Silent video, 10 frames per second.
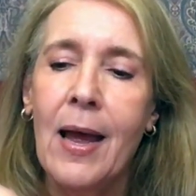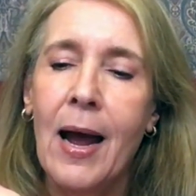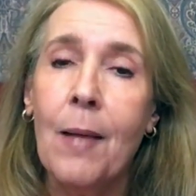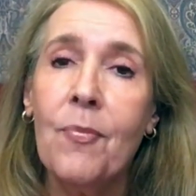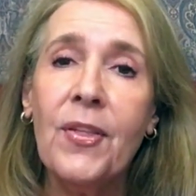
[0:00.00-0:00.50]

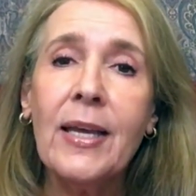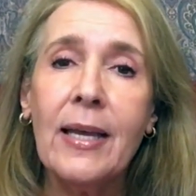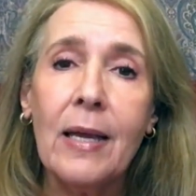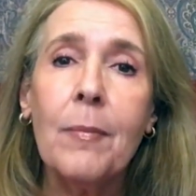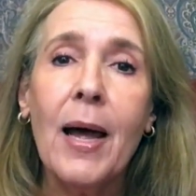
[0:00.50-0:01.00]
I'm
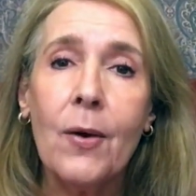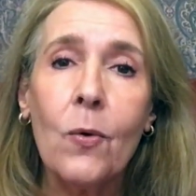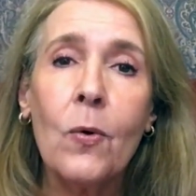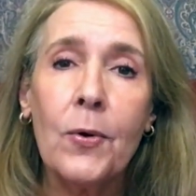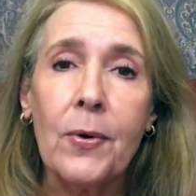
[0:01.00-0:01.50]
thinking about
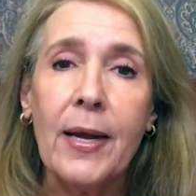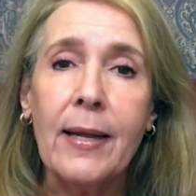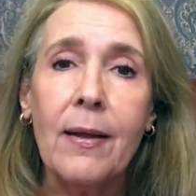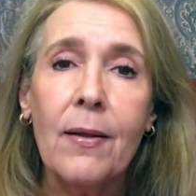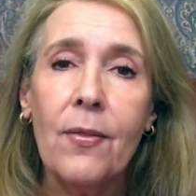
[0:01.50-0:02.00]

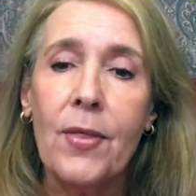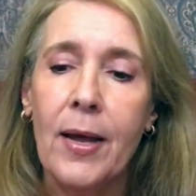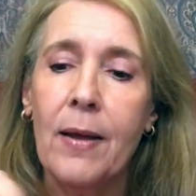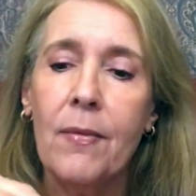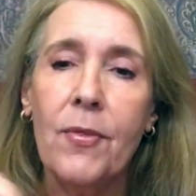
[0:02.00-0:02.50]
ordering
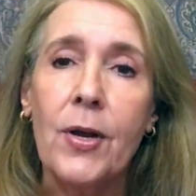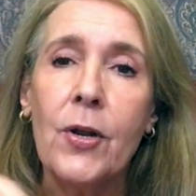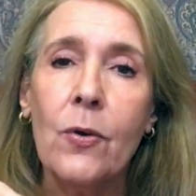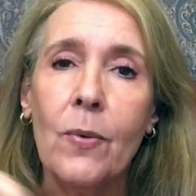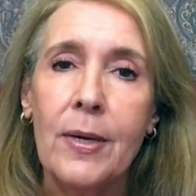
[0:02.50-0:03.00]
the, the
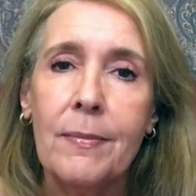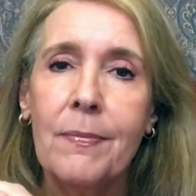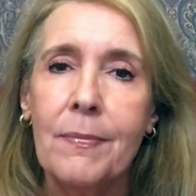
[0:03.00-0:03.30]
new one.